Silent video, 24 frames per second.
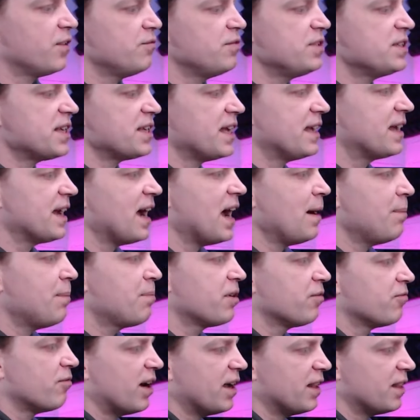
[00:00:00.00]
is a gap
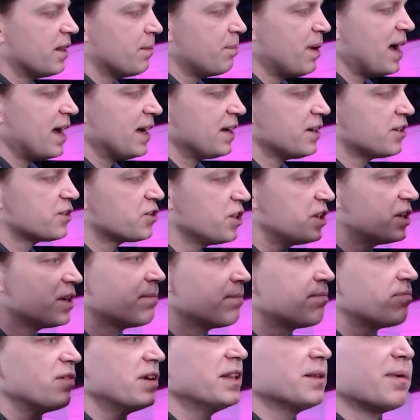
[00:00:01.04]
around the back so you
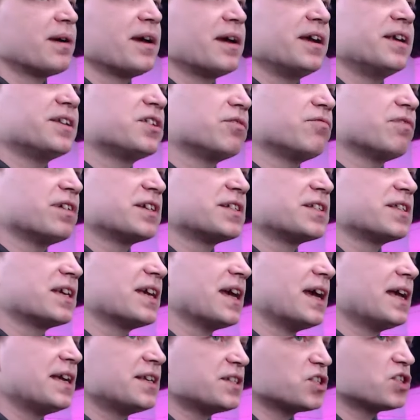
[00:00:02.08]
can bring them out into the rest of
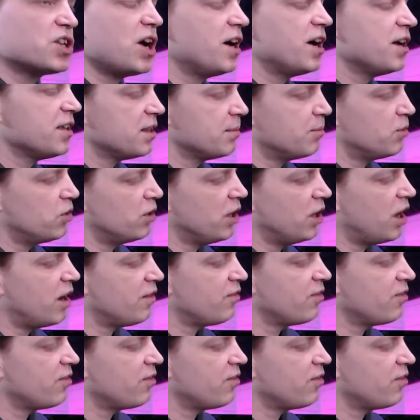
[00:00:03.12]
the case, tie them all off,